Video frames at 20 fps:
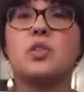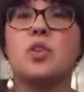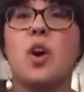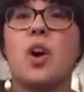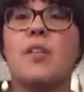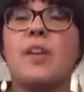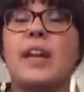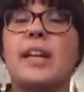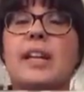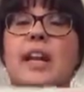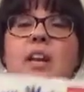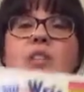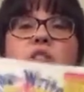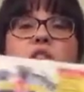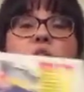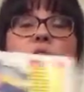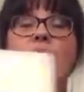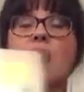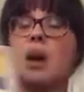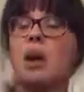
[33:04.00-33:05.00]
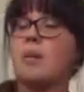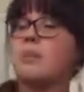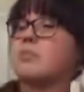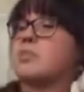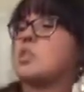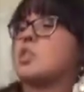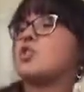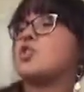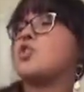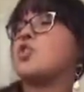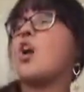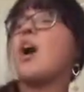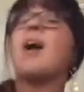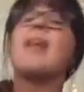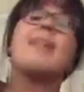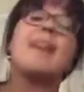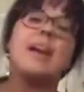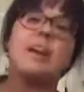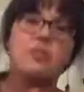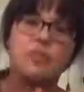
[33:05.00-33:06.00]
Draw Right Now,
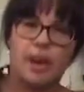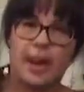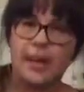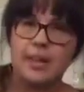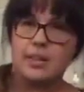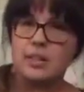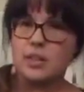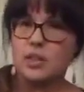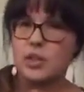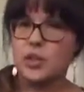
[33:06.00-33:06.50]
Draw Then Write